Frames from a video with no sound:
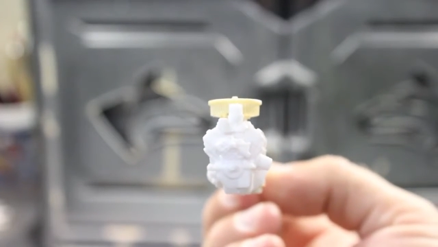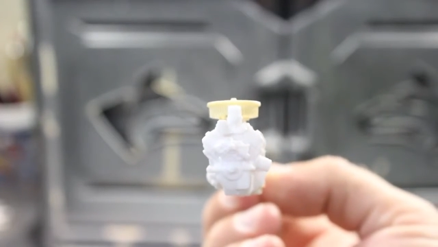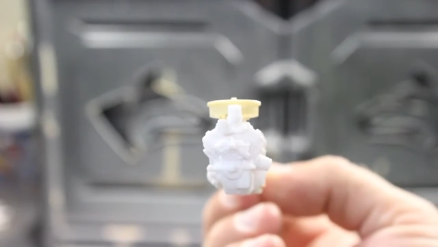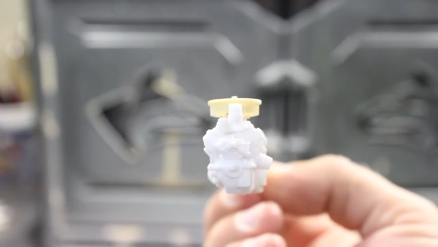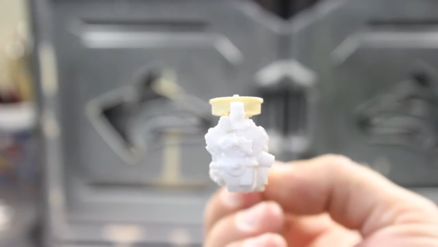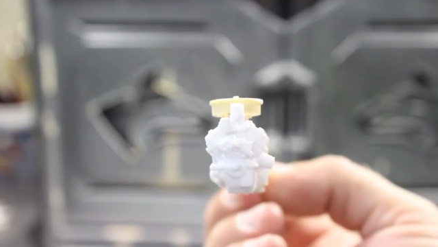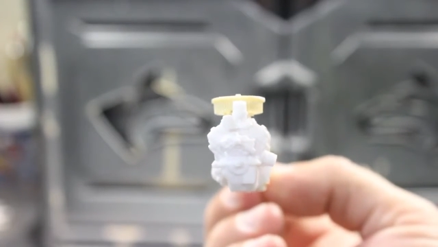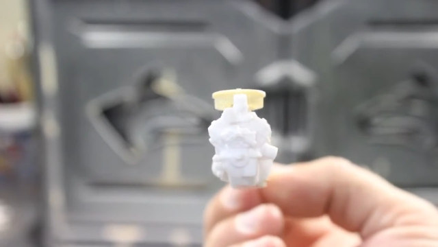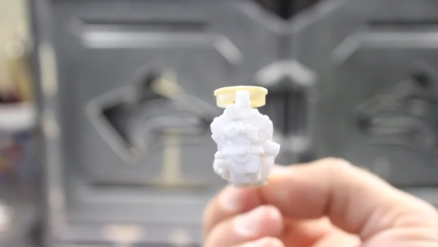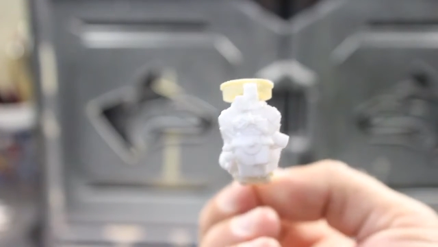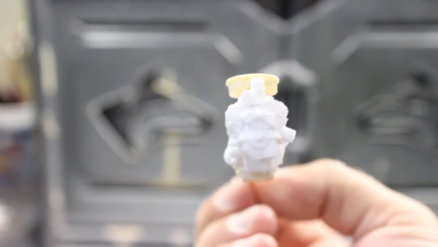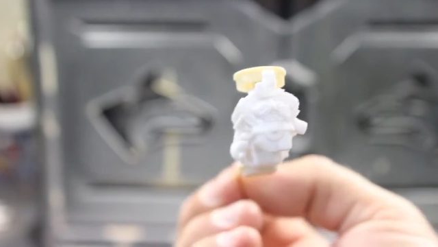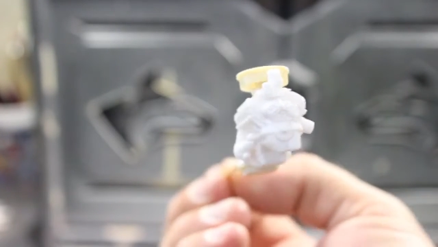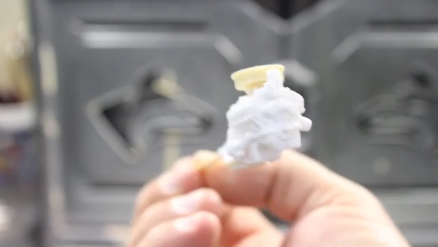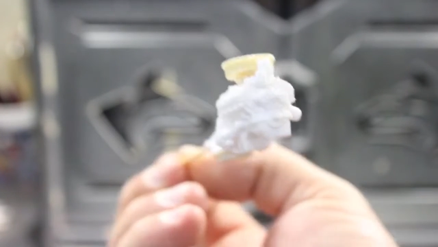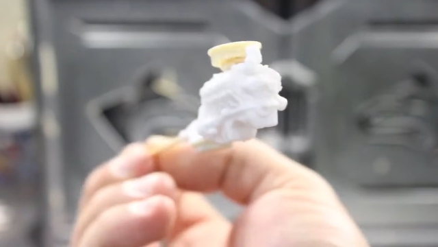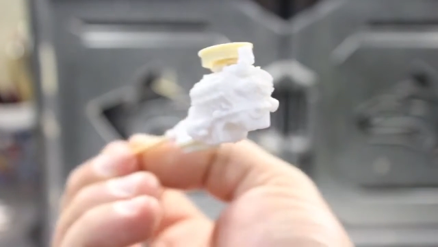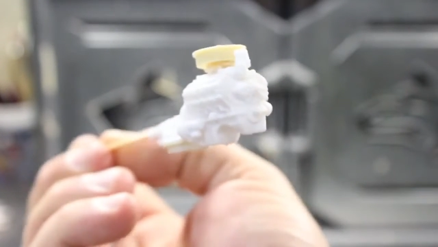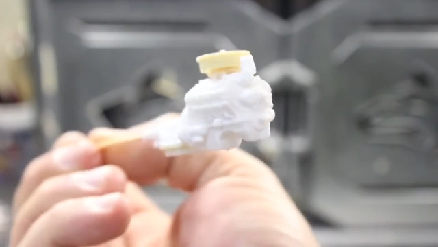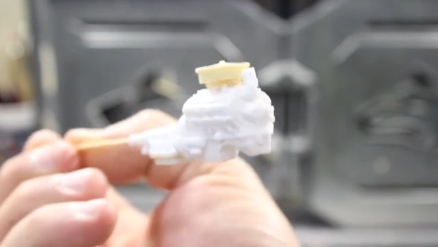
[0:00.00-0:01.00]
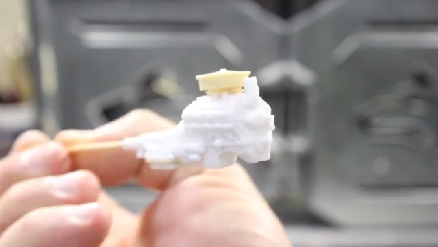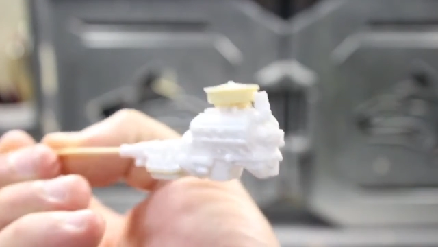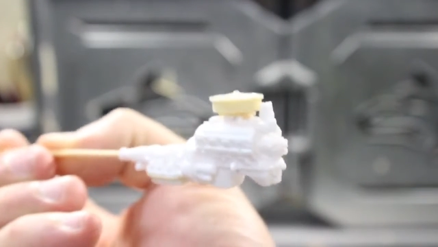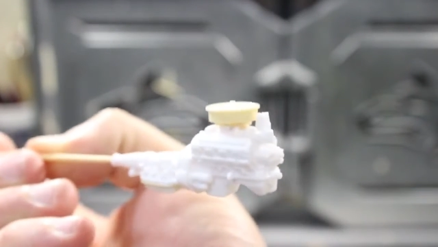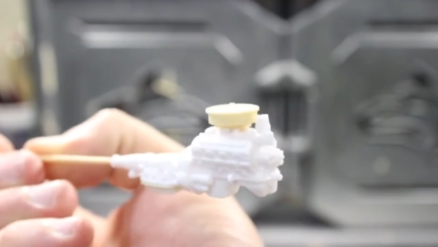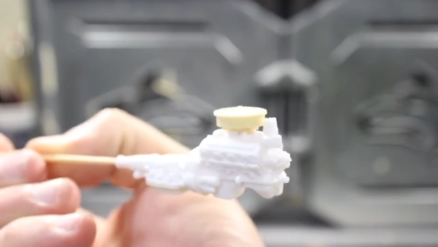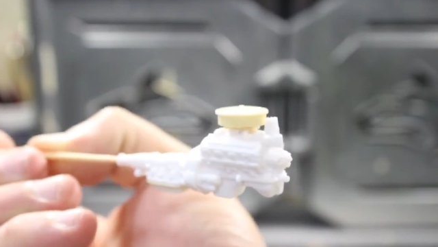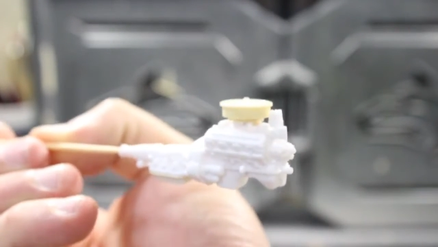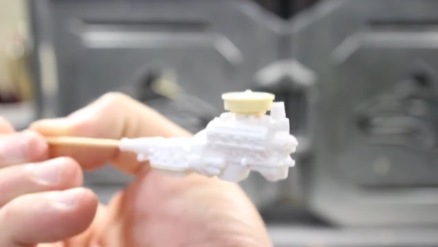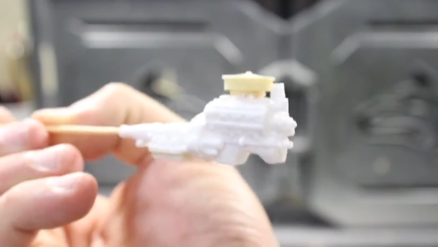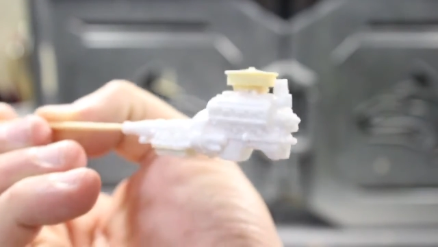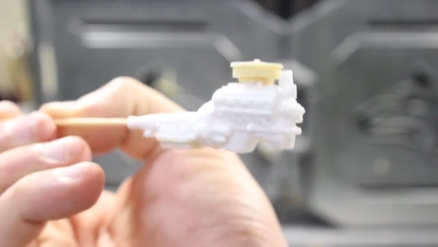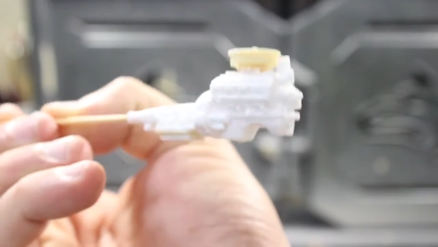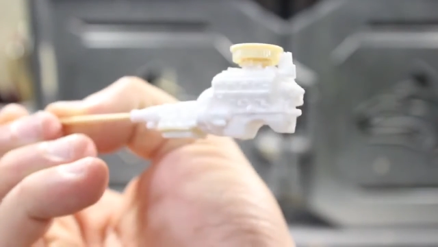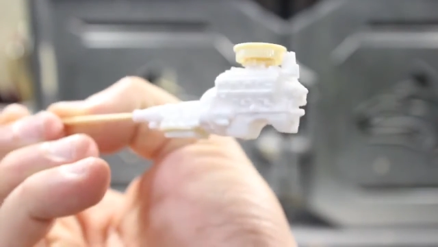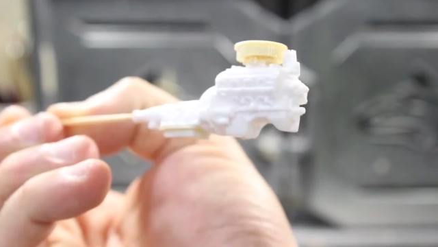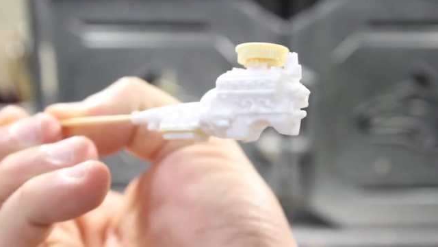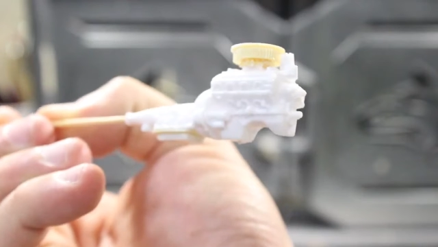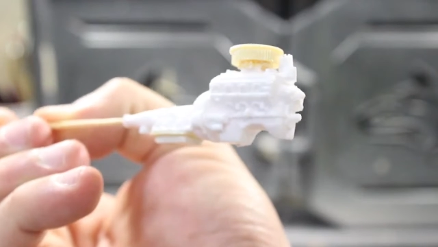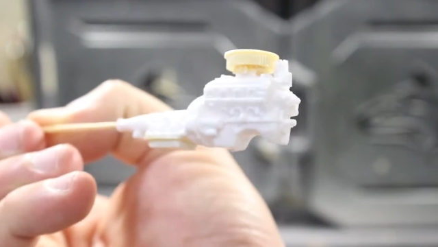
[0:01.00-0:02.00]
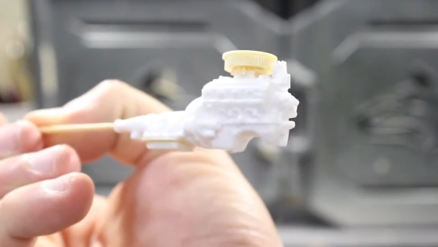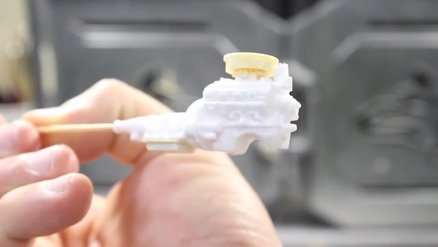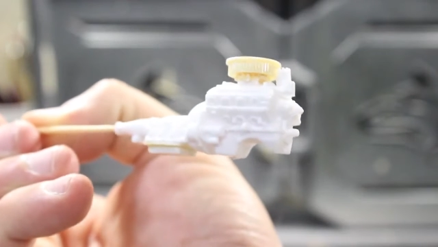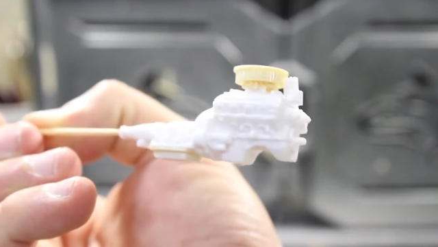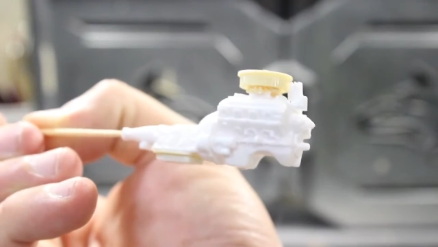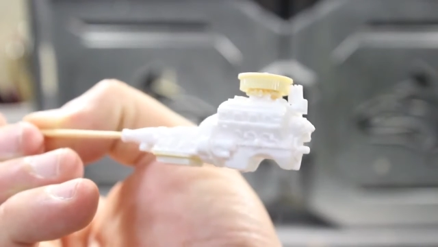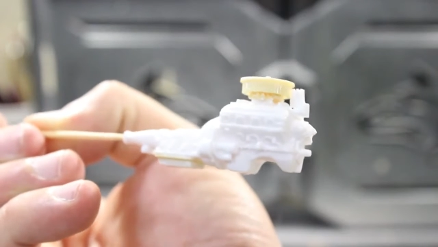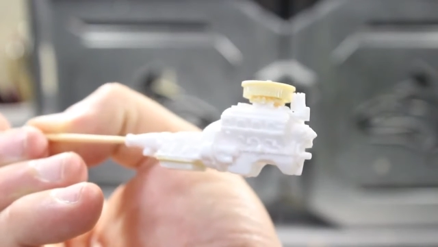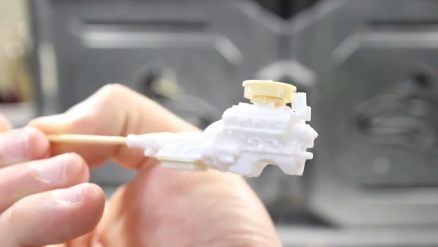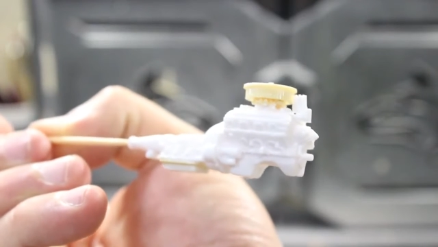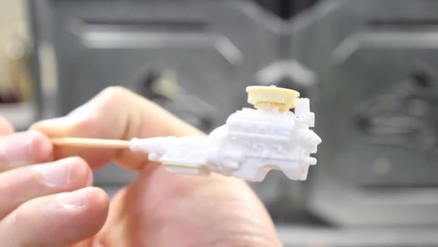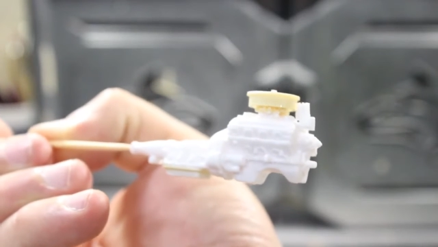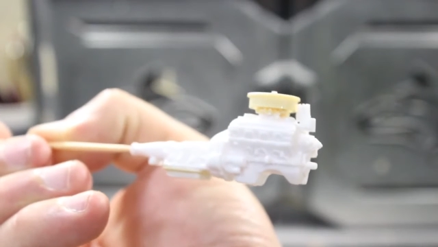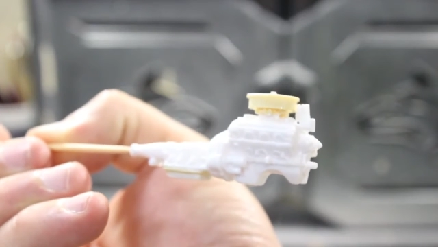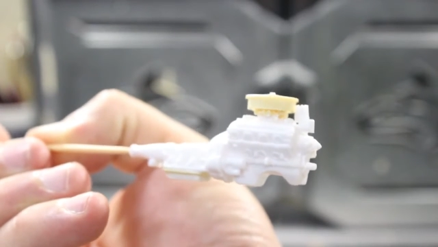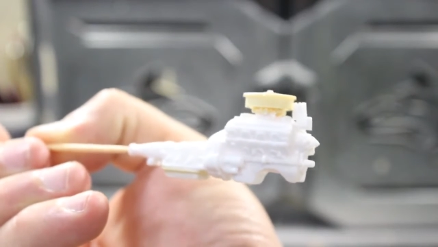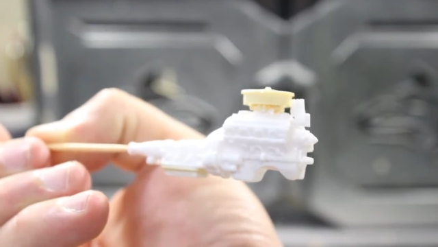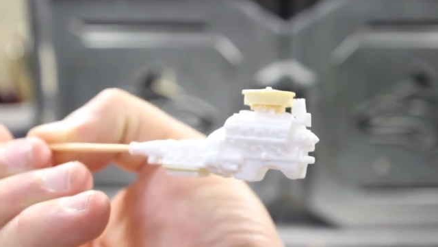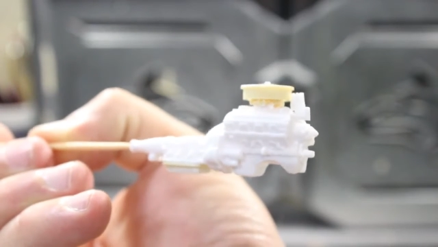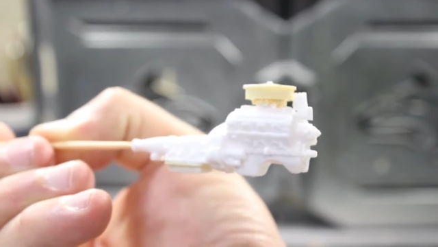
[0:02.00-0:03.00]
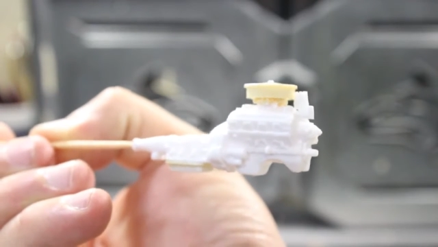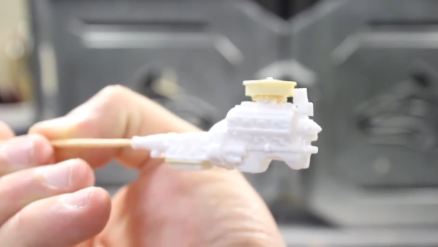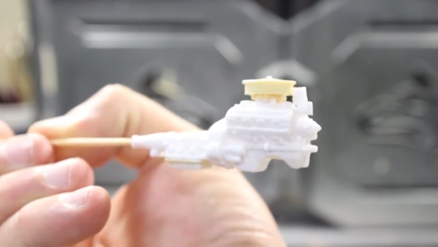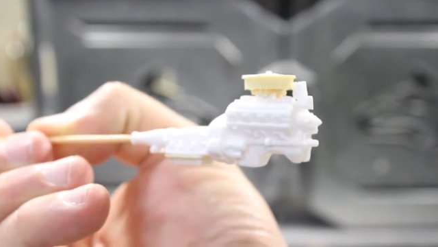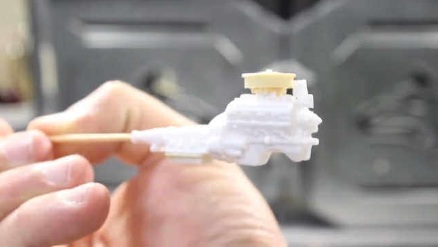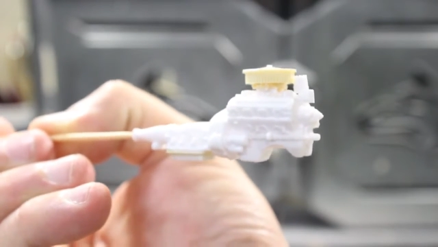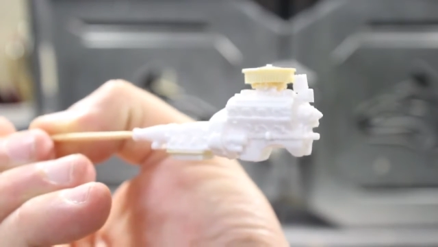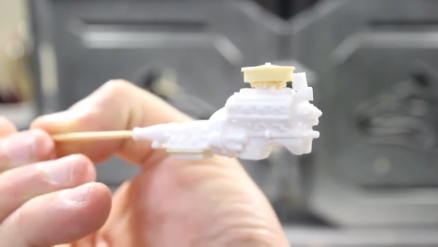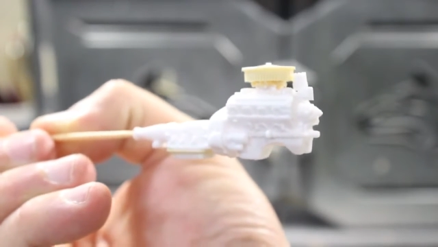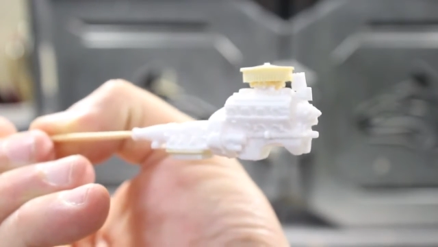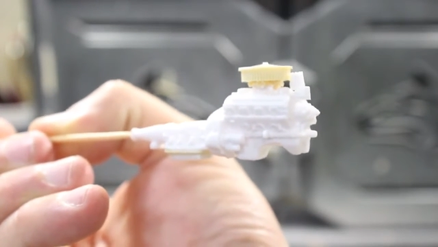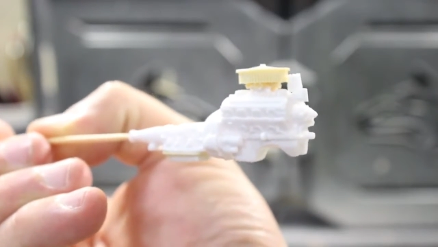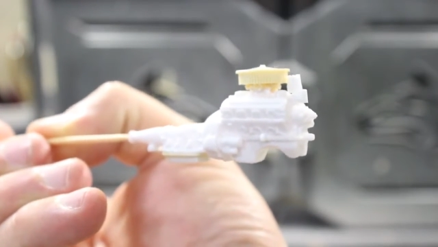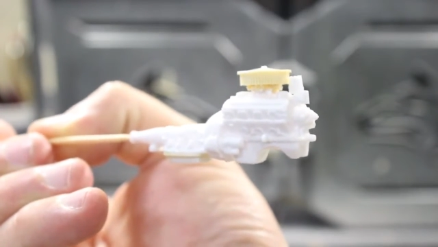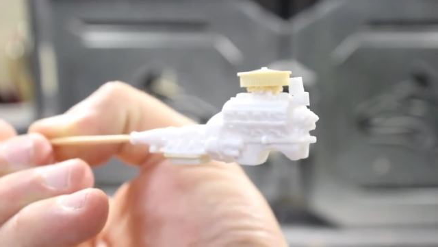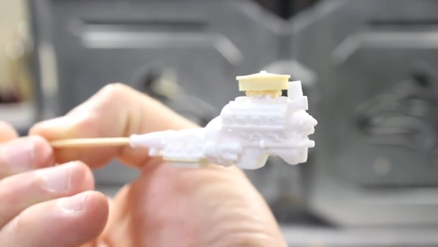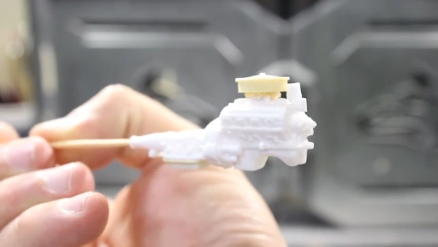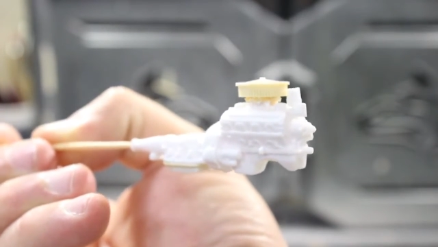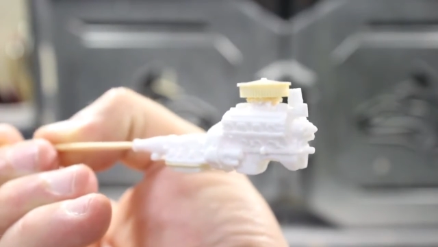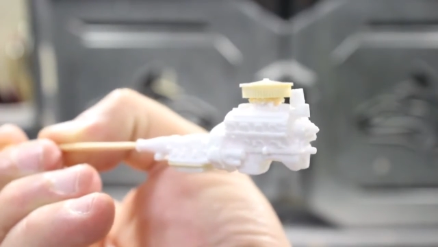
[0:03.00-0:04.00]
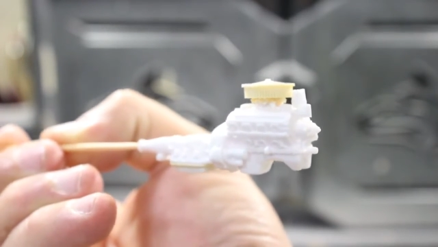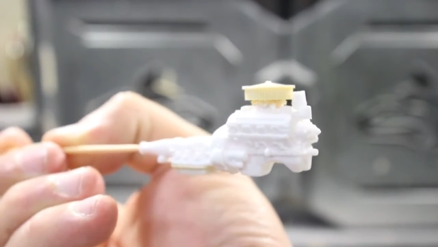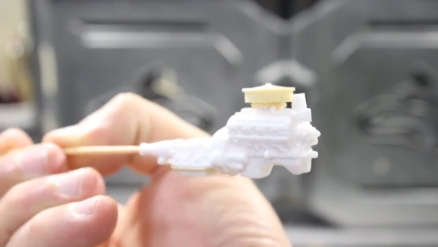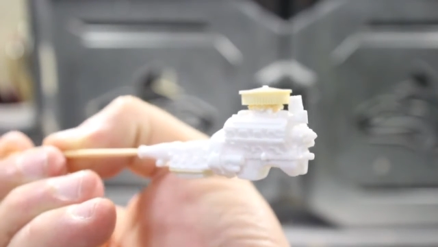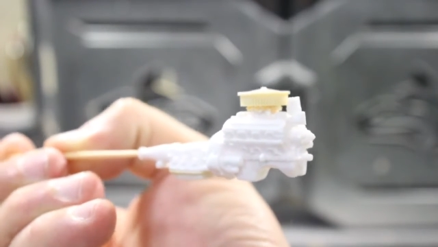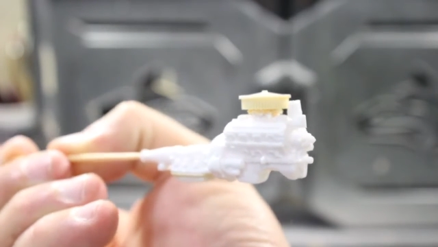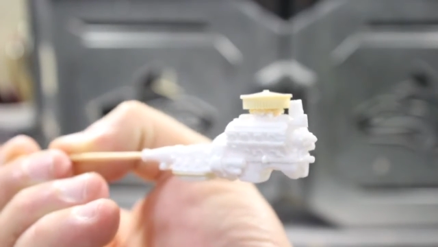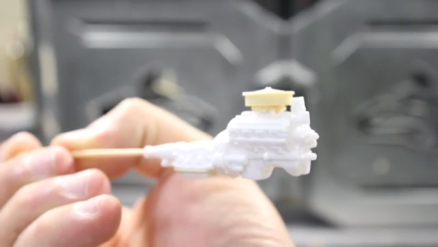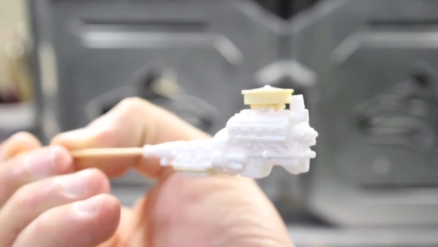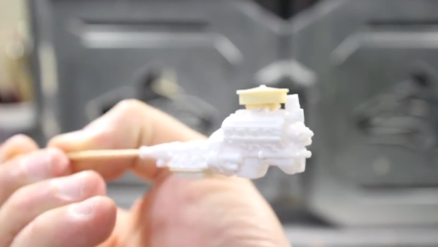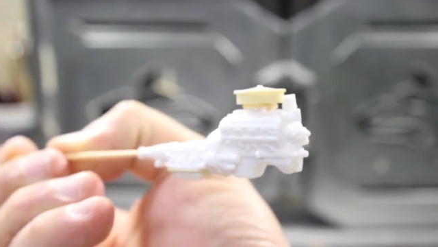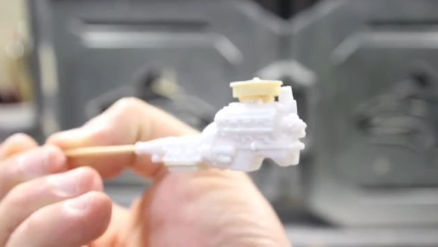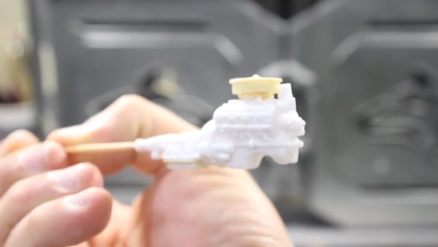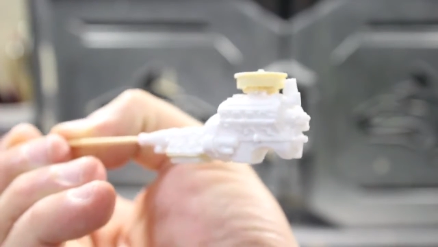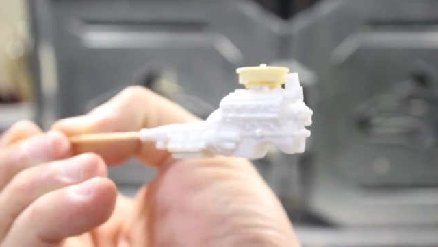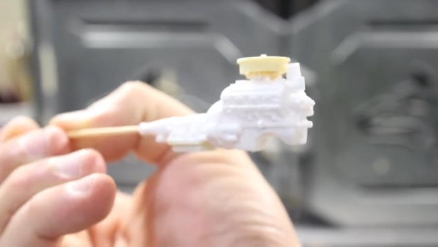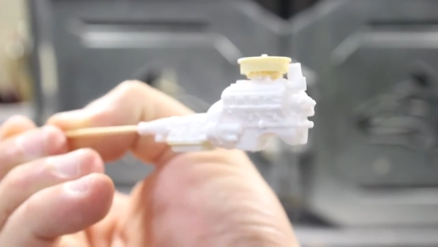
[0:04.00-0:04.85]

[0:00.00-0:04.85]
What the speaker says: (no speaker visible)